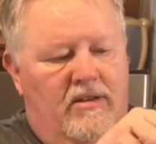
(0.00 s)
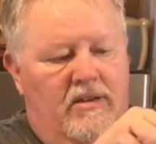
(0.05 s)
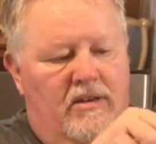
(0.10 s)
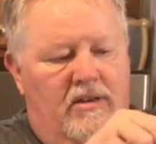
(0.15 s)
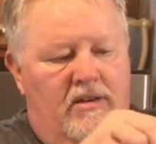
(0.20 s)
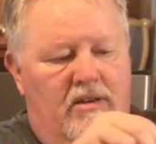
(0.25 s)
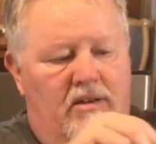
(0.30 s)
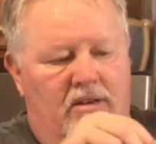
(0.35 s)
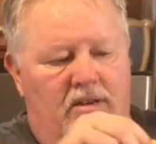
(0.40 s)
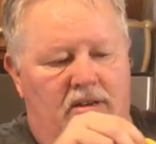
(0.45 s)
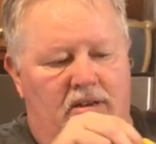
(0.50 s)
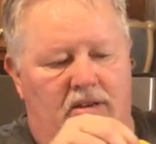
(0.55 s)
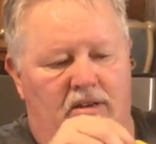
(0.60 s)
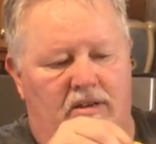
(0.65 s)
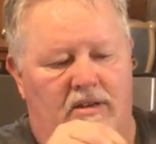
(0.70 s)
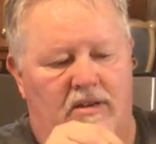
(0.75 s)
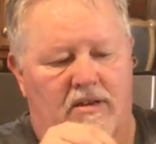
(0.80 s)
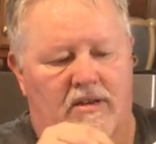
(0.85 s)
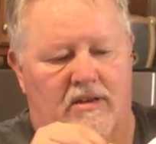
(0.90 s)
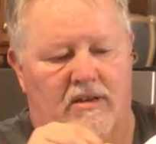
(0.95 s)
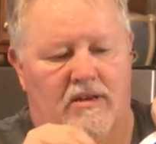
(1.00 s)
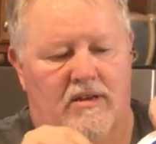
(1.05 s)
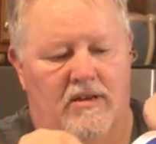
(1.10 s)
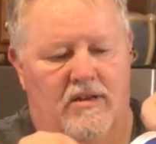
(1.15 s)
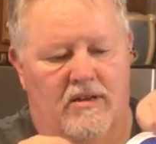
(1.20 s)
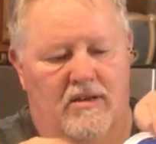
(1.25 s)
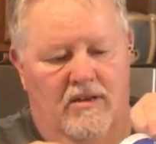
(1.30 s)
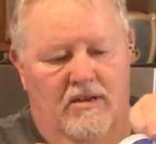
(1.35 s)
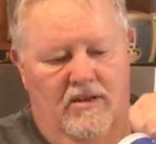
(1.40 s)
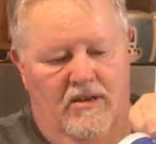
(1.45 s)

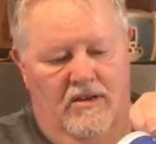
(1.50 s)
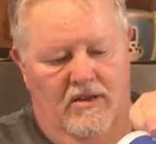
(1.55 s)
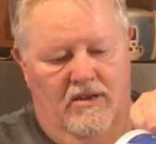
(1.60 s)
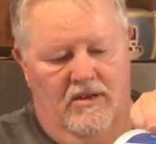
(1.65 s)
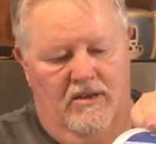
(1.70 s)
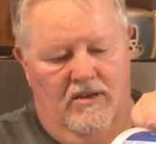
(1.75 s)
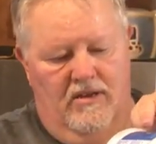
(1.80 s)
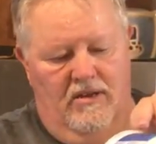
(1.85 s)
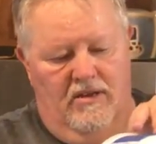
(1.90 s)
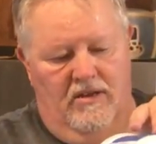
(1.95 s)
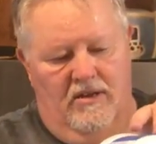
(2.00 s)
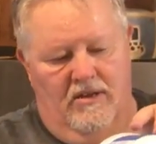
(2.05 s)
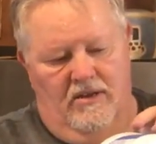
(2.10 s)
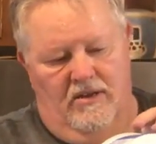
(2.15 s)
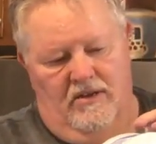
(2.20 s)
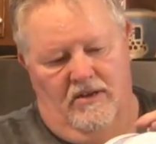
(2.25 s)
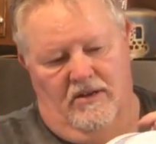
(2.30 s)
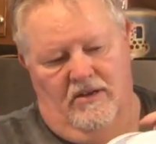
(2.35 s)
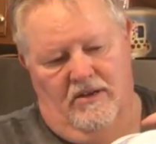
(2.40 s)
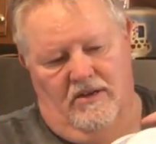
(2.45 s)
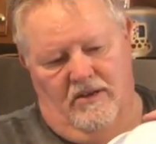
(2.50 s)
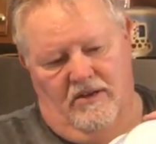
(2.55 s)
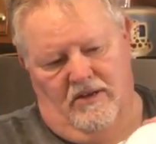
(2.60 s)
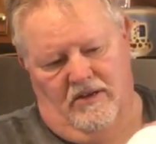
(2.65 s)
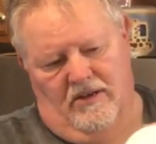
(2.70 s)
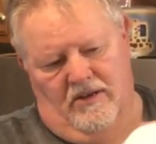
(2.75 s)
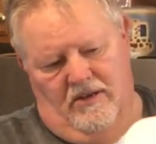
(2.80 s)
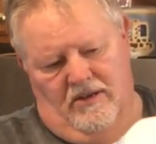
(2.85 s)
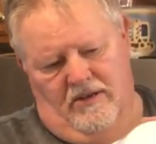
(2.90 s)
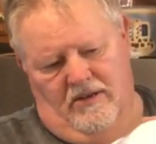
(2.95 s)

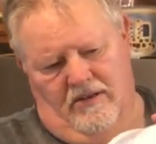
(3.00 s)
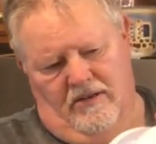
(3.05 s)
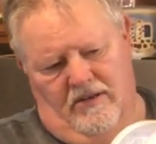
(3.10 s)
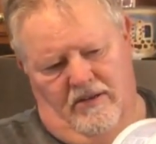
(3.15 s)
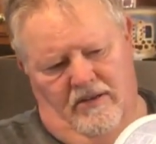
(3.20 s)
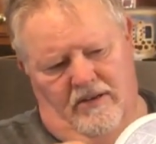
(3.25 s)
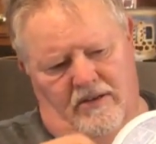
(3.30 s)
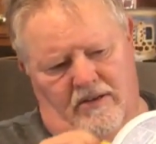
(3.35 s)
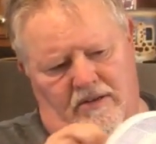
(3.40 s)
(no one is talking)